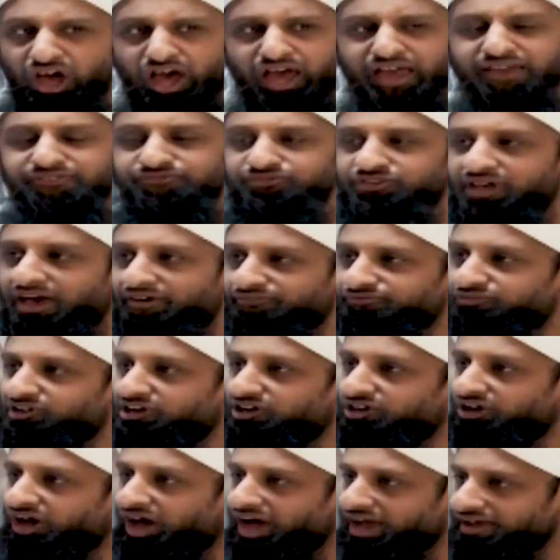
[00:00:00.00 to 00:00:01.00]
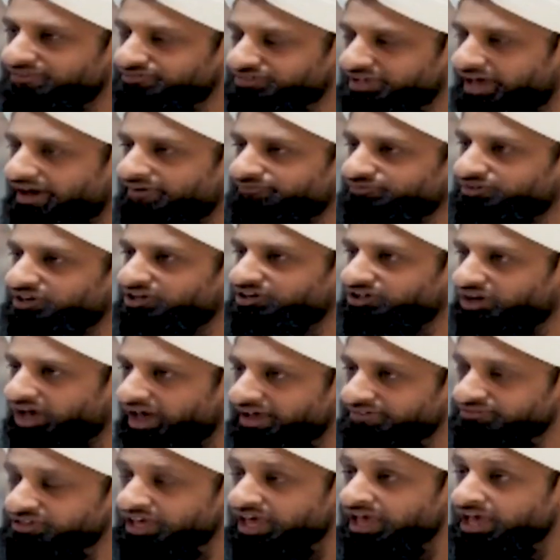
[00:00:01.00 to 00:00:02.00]
lives after lives after
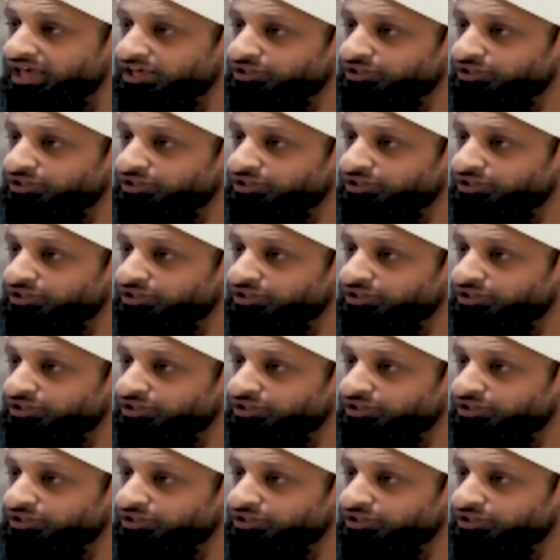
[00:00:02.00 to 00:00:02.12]
lives.